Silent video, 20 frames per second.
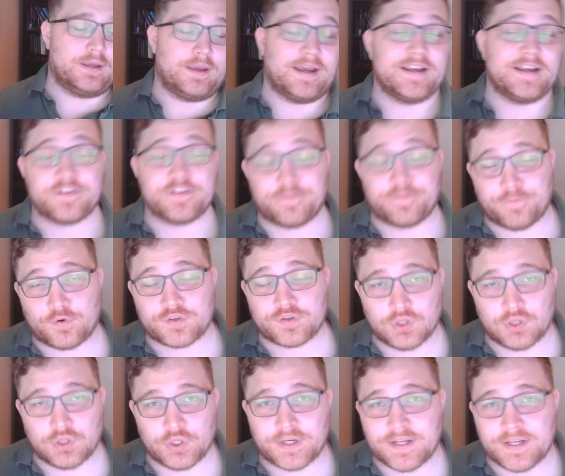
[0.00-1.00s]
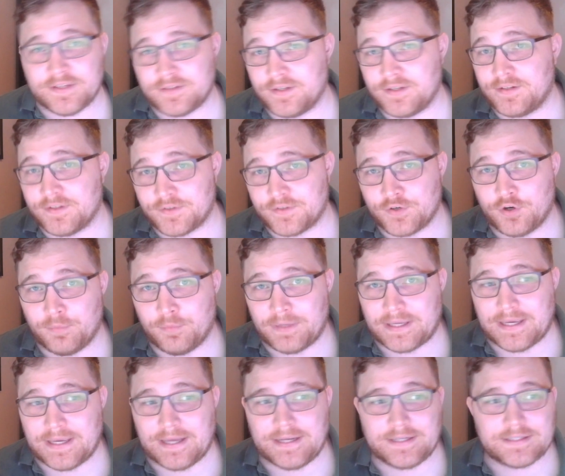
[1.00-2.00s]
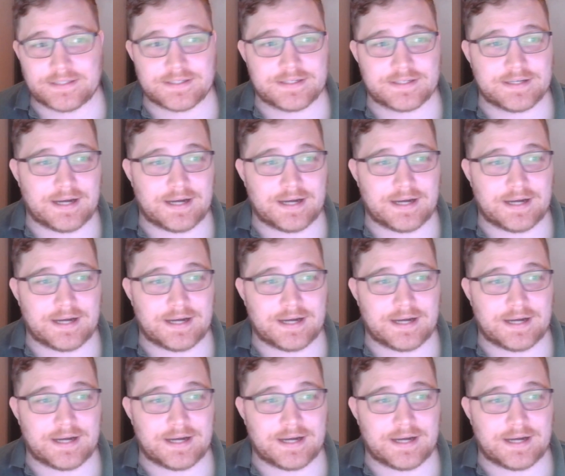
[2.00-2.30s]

As a first look at statistical mechanics,